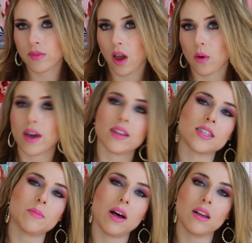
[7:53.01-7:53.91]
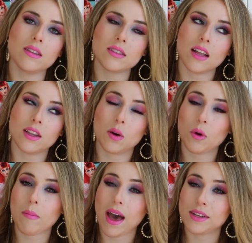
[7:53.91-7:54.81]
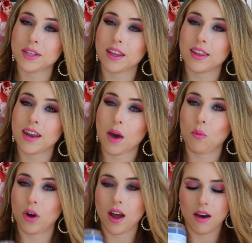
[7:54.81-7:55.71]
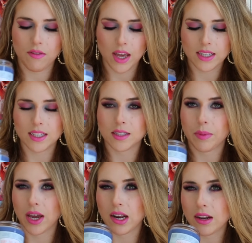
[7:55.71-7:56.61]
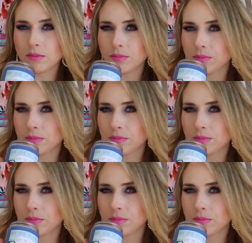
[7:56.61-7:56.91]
Okay, this smells a little more masculine than I would have anticipated.